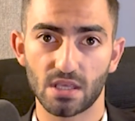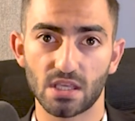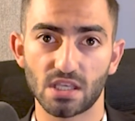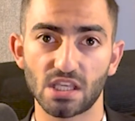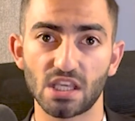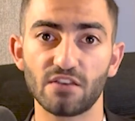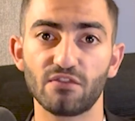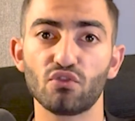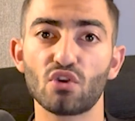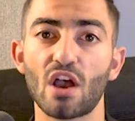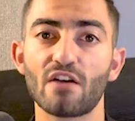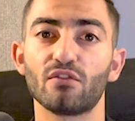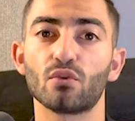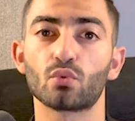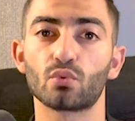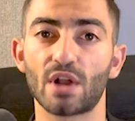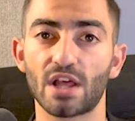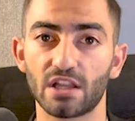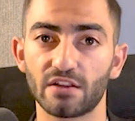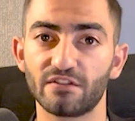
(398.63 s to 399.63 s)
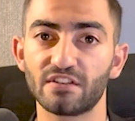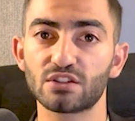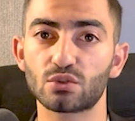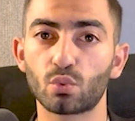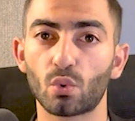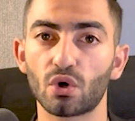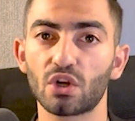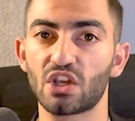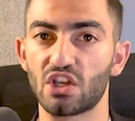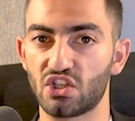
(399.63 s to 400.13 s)
if you have relevant
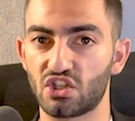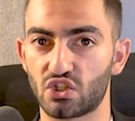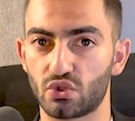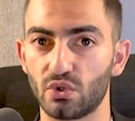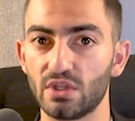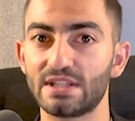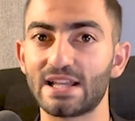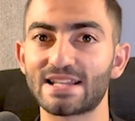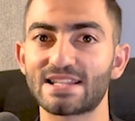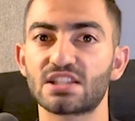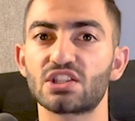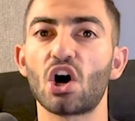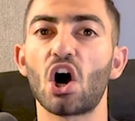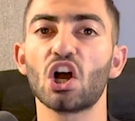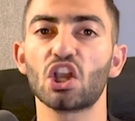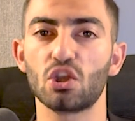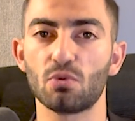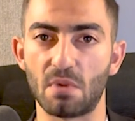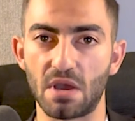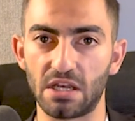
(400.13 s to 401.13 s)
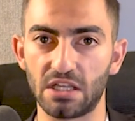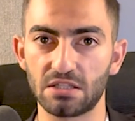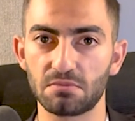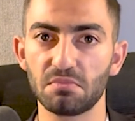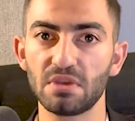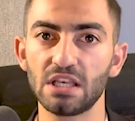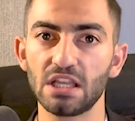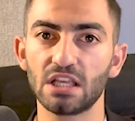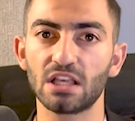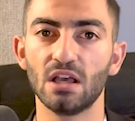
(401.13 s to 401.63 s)
work history that's documented,
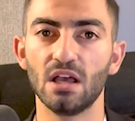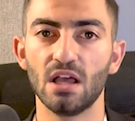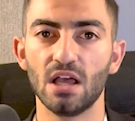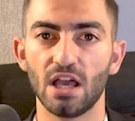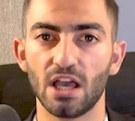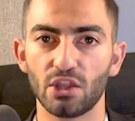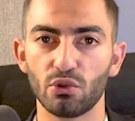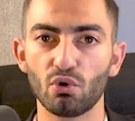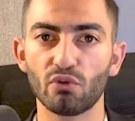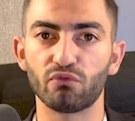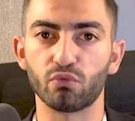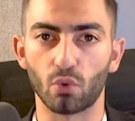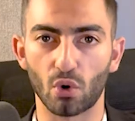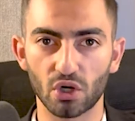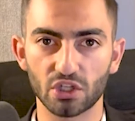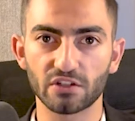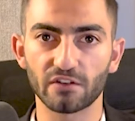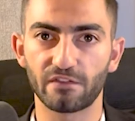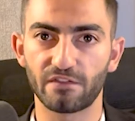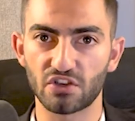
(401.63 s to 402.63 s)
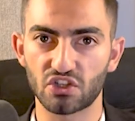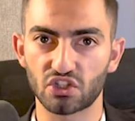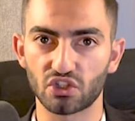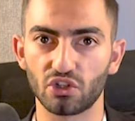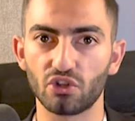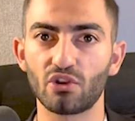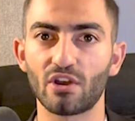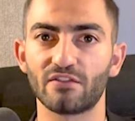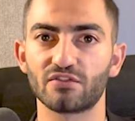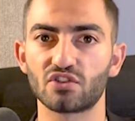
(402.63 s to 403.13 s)
meaning you've worked
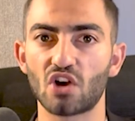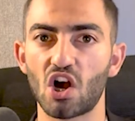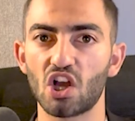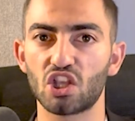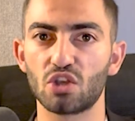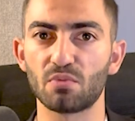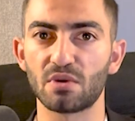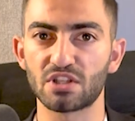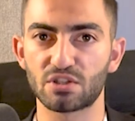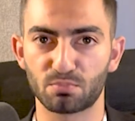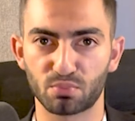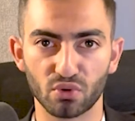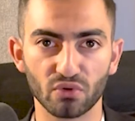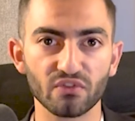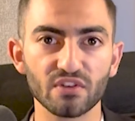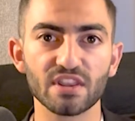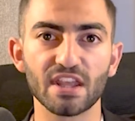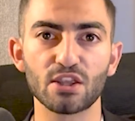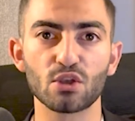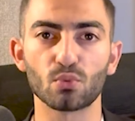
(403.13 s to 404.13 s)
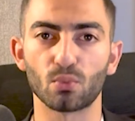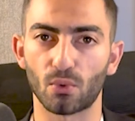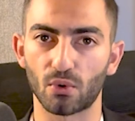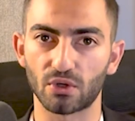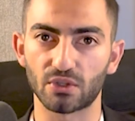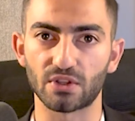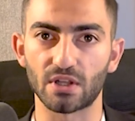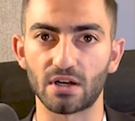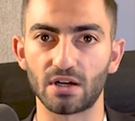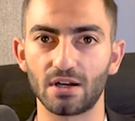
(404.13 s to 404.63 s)
officially, you have documents proving that you
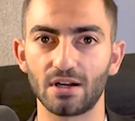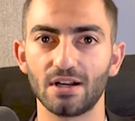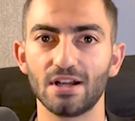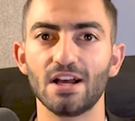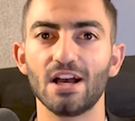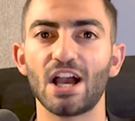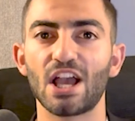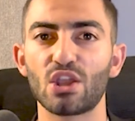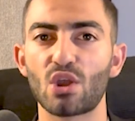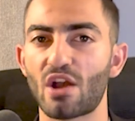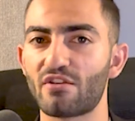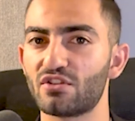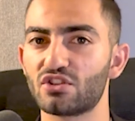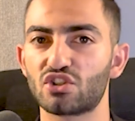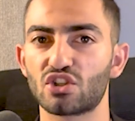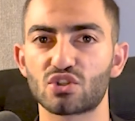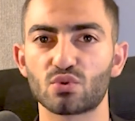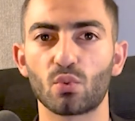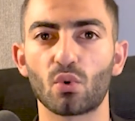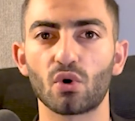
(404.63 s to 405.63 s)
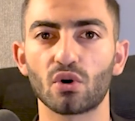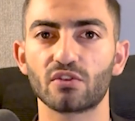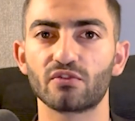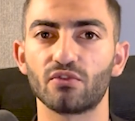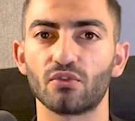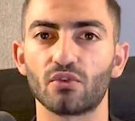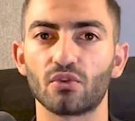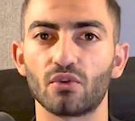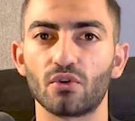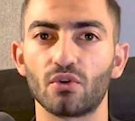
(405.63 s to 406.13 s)
worked there, you haven't just worked
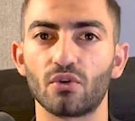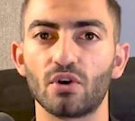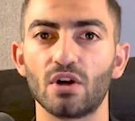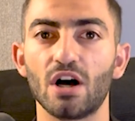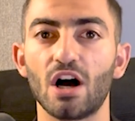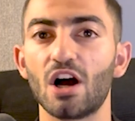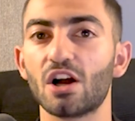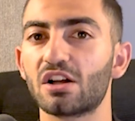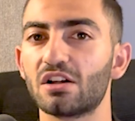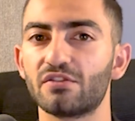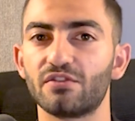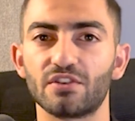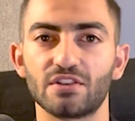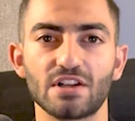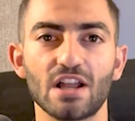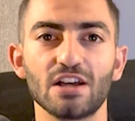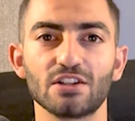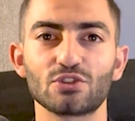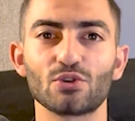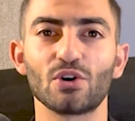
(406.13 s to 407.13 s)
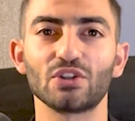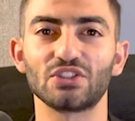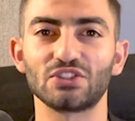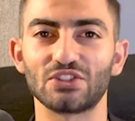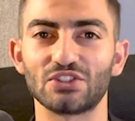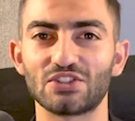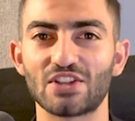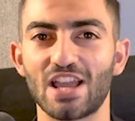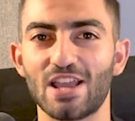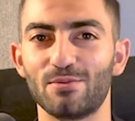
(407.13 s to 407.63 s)
for Uncle Fernando under the
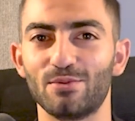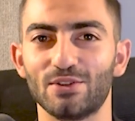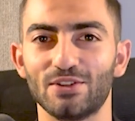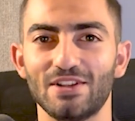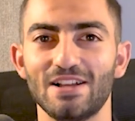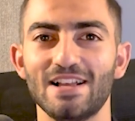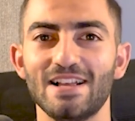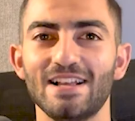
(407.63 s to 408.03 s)
table,